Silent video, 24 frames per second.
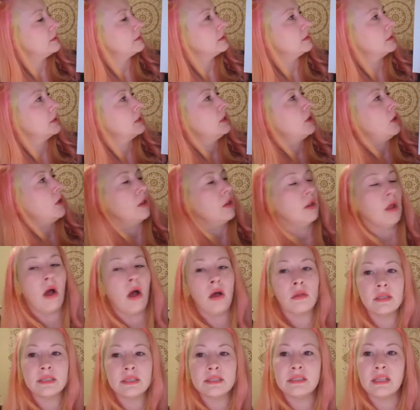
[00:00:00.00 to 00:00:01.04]
along
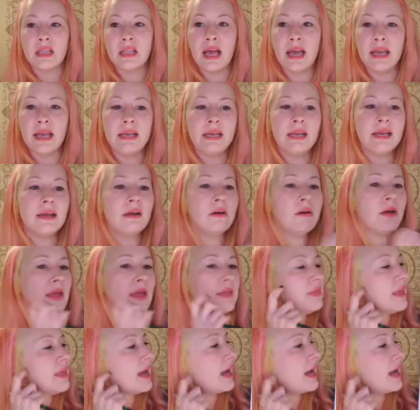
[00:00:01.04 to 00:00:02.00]
this line now, and that is